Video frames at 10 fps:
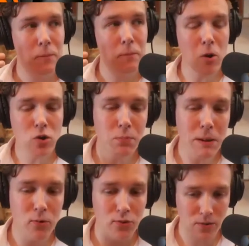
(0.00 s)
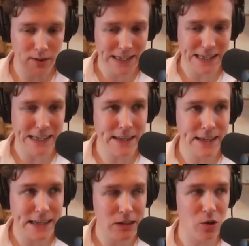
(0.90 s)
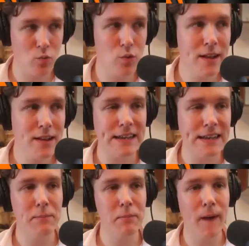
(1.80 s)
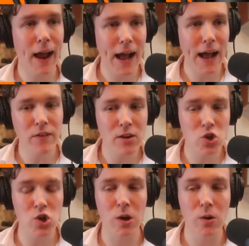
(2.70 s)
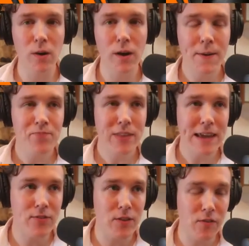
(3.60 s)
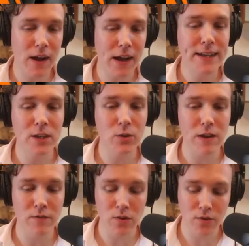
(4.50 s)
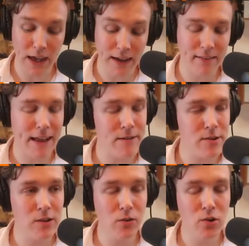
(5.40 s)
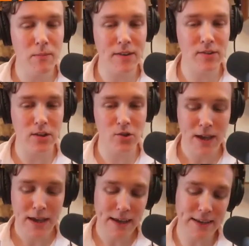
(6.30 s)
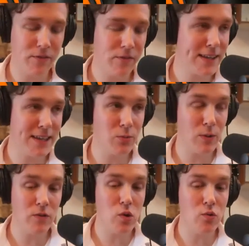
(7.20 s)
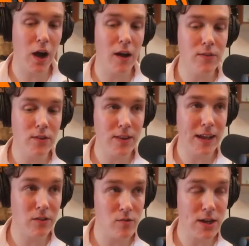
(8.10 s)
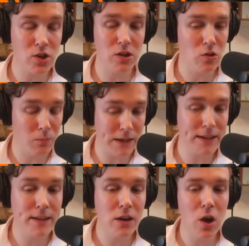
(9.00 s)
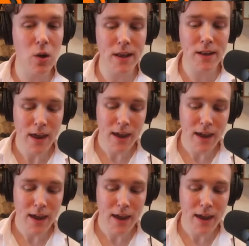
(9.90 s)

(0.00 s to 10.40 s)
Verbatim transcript: most people don't see this and they don't realize it, but having a show is the fastest way for you to get clarity on your message. It's the fastest way for you to understand the direction that your business can go in.